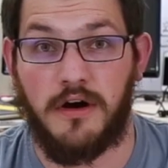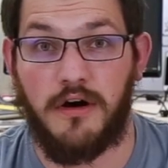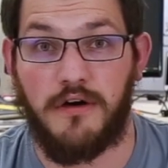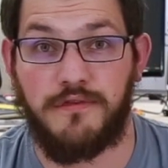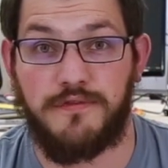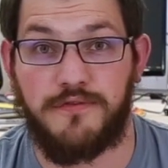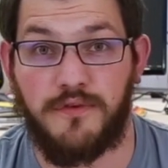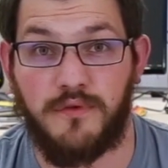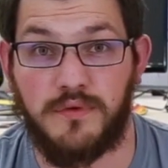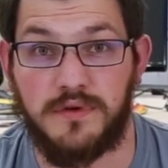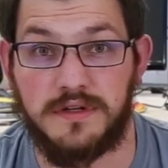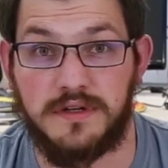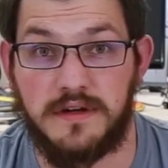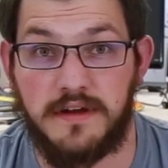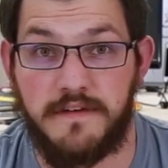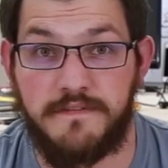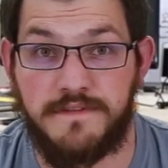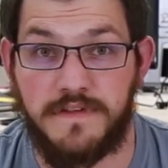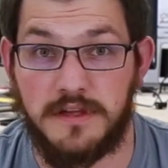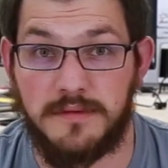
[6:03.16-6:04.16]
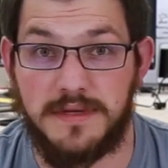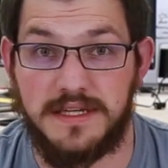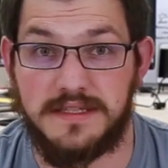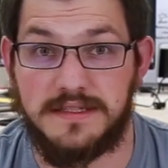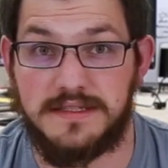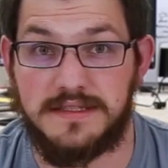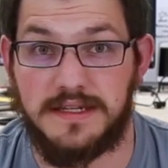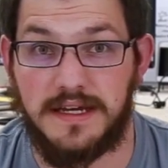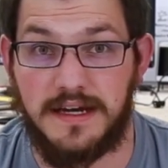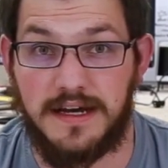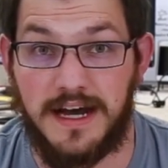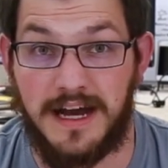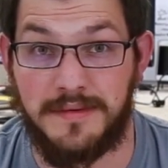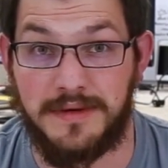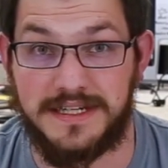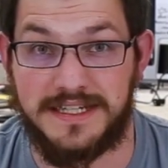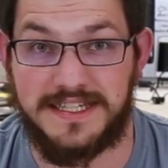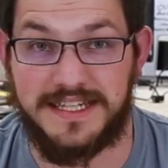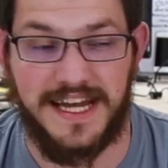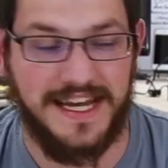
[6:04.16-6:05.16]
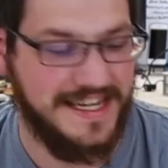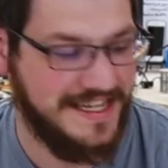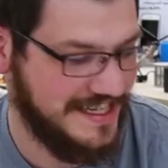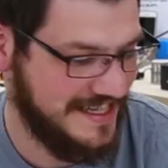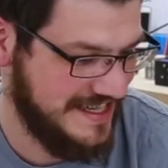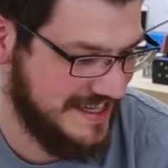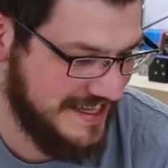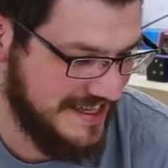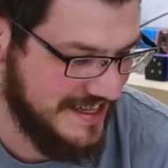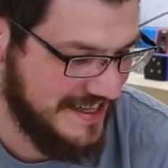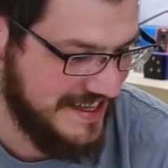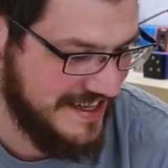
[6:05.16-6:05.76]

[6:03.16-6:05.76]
all four filaments. I'm excited.